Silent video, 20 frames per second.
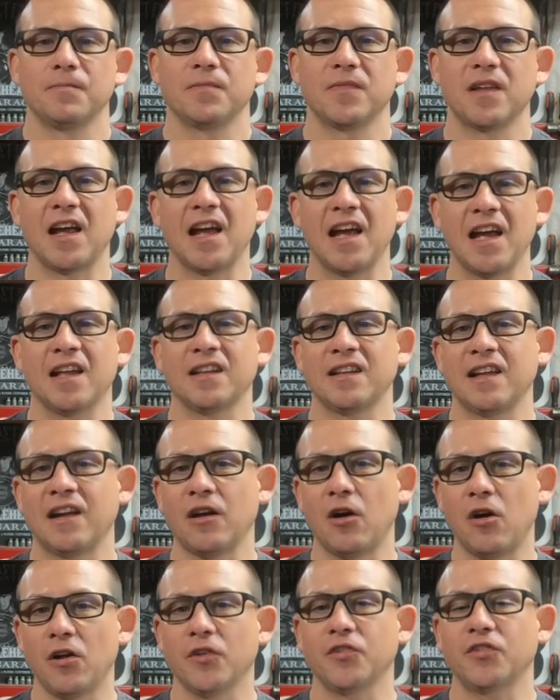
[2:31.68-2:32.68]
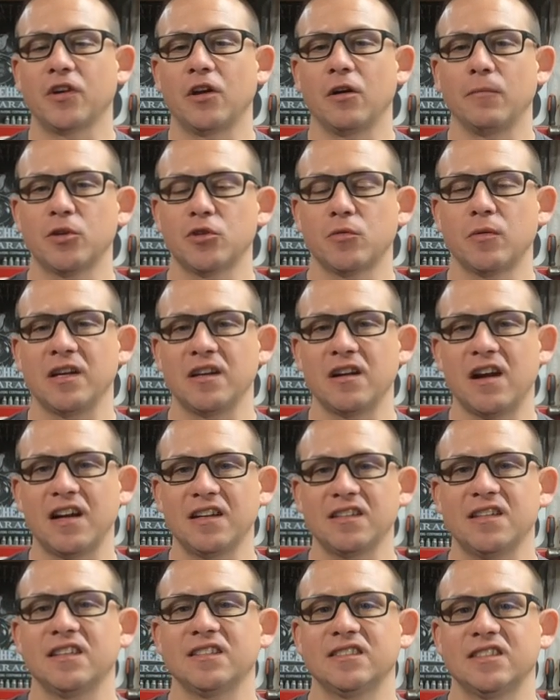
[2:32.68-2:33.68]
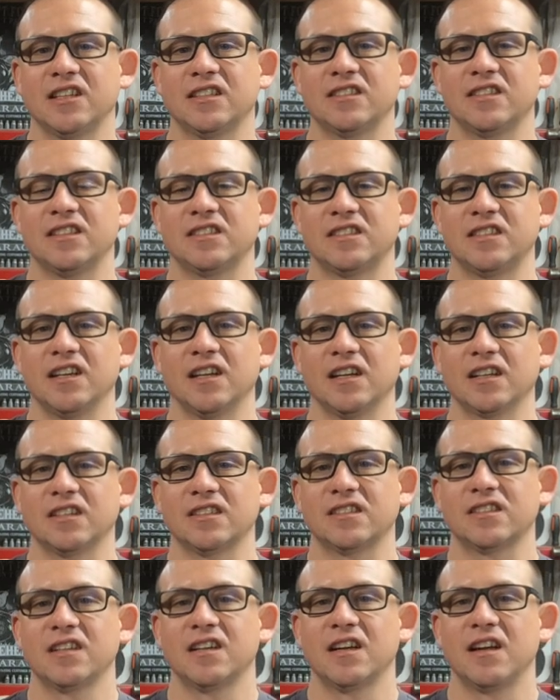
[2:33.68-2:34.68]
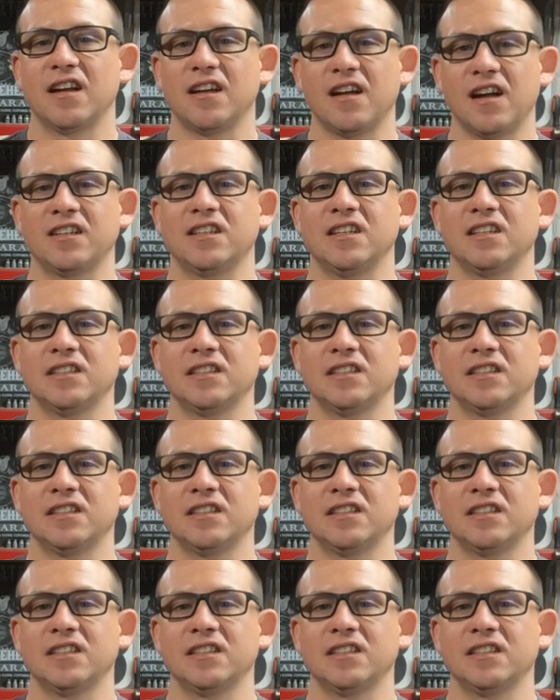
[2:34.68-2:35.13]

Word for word: and they also, between nineteen sixty-six in nineteen